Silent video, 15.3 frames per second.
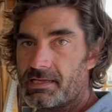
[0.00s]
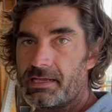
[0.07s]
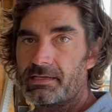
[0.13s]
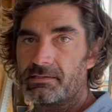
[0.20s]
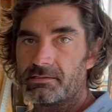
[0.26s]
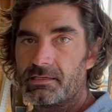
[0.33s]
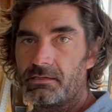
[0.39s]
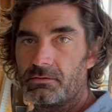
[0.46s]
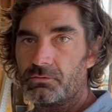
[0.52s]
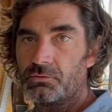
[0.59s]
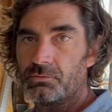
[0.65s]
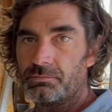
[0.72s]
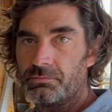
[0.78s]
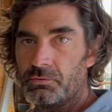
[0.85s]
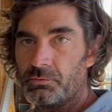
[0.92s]
I can tell
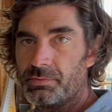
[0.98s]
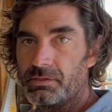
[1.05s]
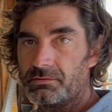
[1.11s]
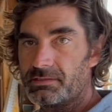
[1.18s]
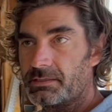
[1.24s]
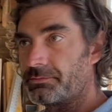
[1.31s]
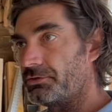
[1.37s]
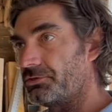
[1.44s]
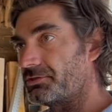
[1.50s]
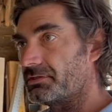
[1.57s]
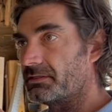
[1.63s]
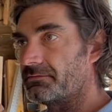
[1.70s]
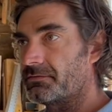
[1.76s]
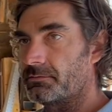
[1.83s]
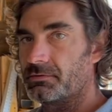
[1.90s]
who built them,
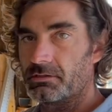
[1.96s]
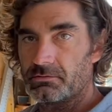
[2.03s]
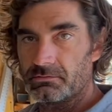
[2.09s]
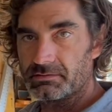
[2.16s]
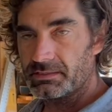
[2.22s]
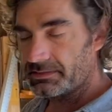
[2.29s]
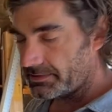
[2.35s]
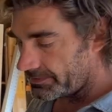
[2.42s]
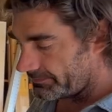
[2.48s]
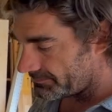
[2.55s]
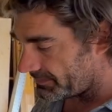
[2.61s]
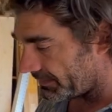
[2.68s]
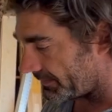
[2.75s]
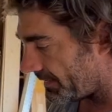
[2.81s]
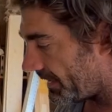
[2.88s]
usually from the little
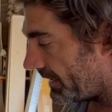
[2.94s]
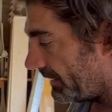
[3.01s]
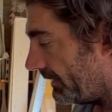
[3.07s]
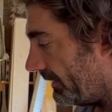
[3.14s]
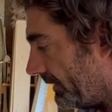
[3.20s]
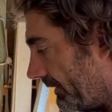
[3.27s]
details like that.